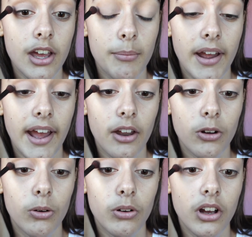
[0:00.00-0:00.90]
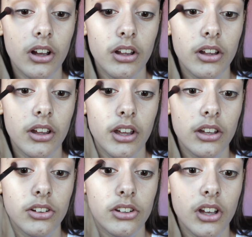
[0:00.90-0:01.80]
my outer corner
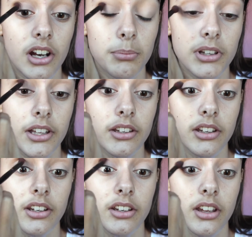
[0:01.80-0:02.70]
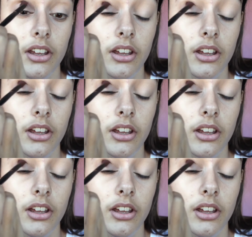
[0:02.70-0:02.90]
and just kind of blend it